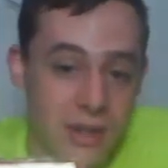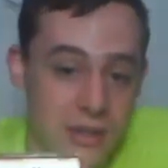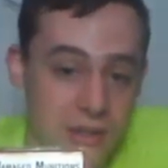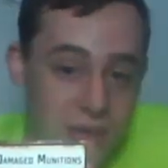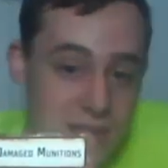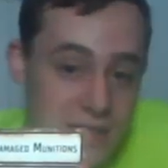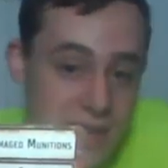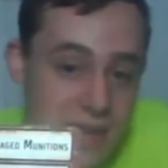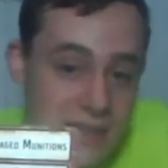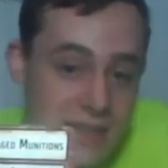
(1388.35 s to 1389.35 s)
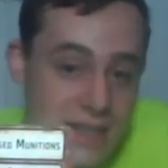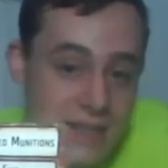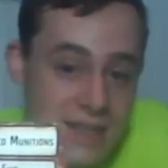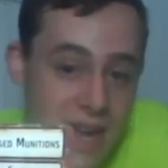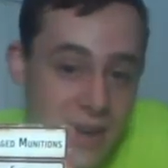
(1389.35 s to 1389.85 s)
So this says
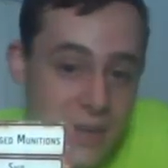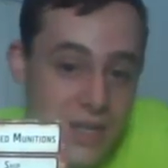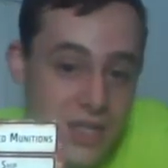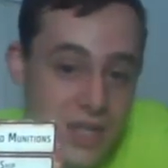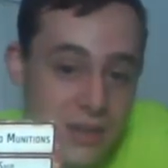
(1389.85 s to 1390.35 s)
damaged